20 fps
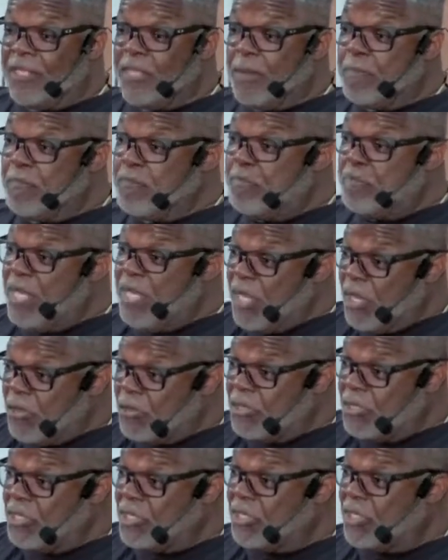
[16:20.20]
to
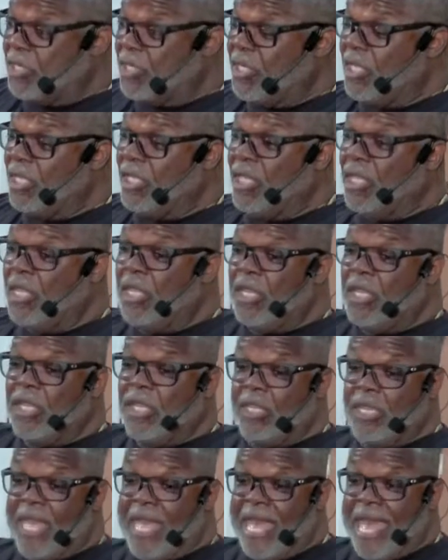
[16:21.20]
pierce
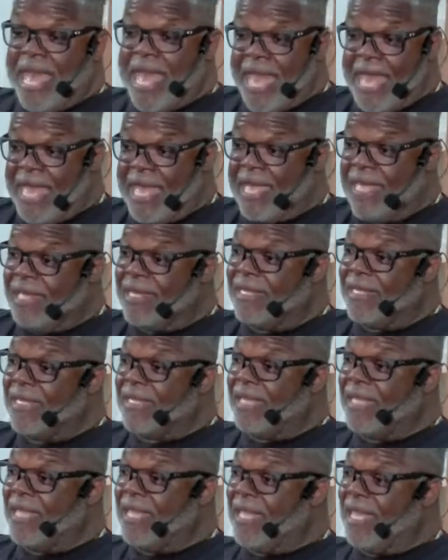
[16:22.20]
the hide
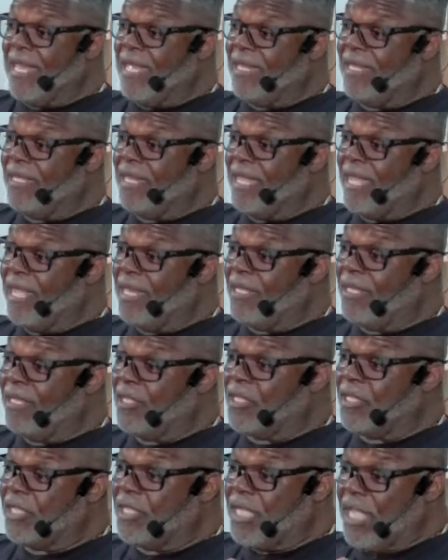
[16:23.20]
and
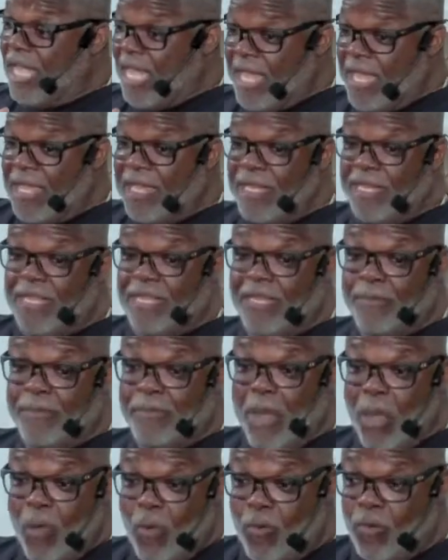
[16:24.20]
the skin and the
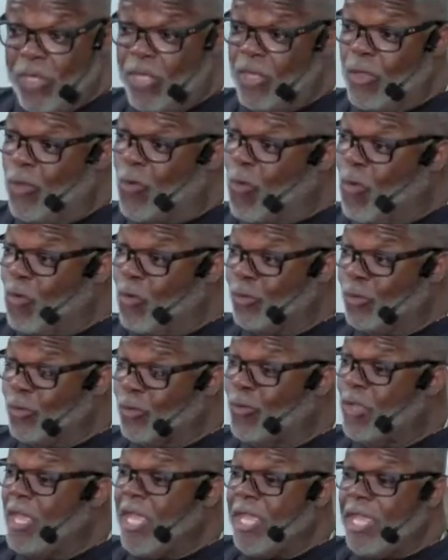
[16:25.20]
bone and go on
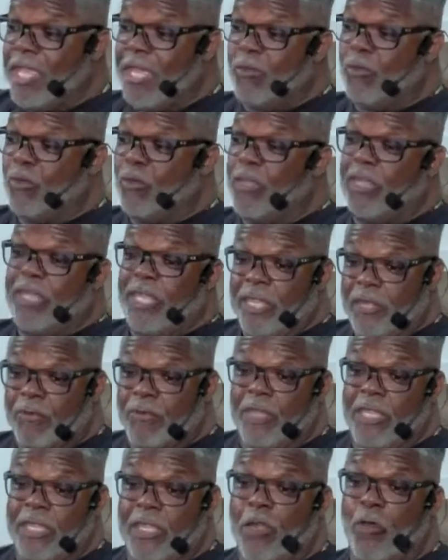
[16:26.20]
through. It will
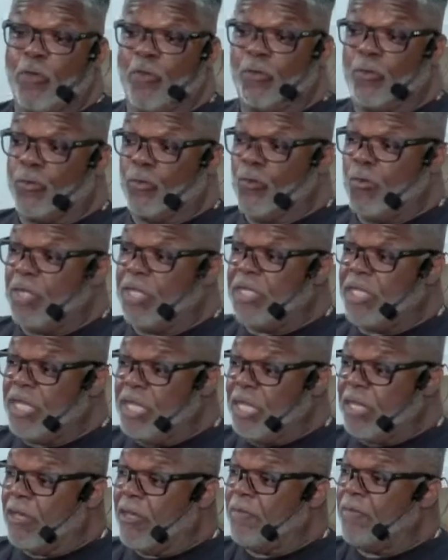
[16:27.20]
literally go through a
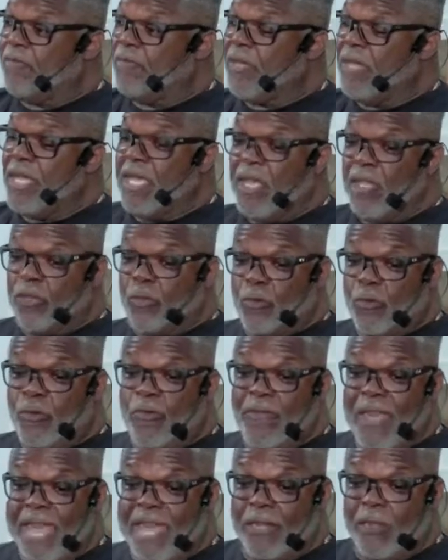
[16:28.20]
deer,
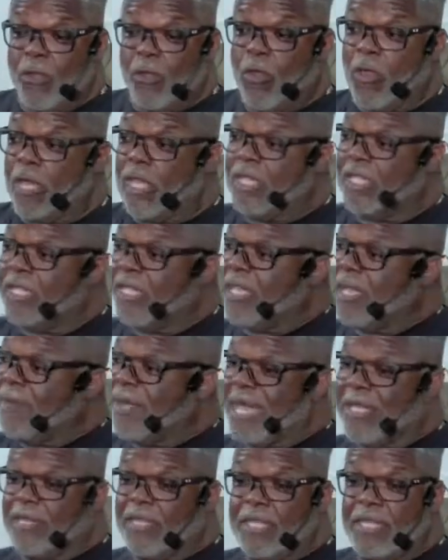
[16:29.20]
through vital organs, and come
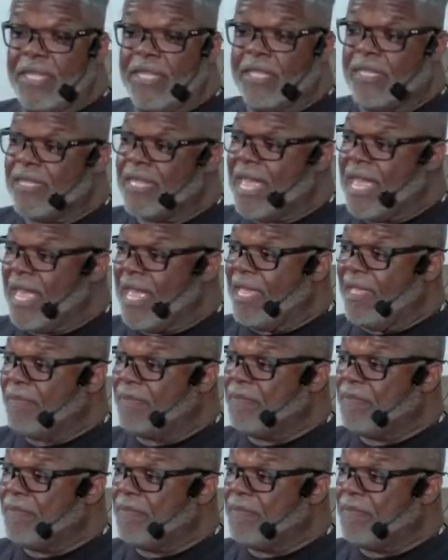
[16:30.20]
out the other side,